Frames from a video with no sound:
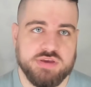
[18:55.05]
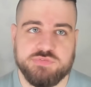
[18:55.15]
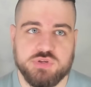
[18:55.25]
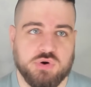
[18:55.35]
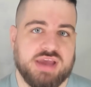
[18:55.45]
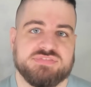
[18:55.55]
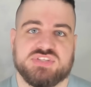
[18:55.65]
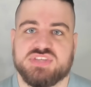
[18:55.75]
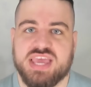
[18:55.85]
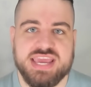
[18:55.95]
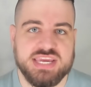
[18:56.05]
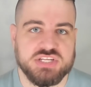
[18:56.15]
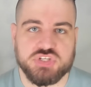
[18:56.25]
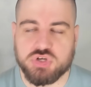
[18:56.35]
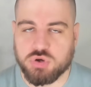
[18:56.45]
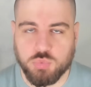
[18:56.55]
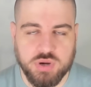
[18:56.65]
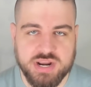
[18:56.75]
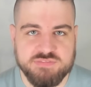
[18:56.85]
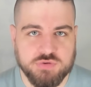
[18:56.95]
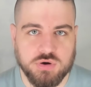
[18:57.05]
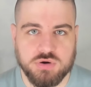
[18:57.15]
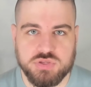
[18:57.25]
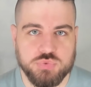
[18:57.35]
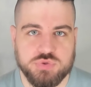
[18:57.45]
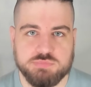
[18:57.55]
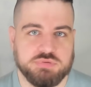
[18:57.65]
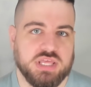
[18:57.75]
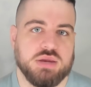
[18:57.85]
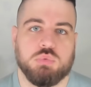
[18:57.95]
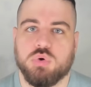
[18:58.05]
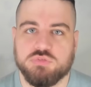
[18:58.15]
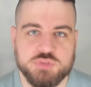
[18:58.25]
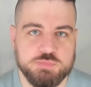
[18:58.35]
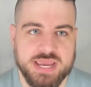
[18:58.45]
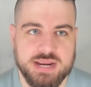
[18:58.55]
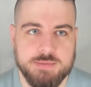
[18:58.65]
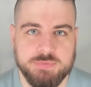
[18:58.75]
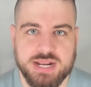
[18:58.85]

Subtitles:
if you don't have Sage or whatever, you can play Wolfsbane.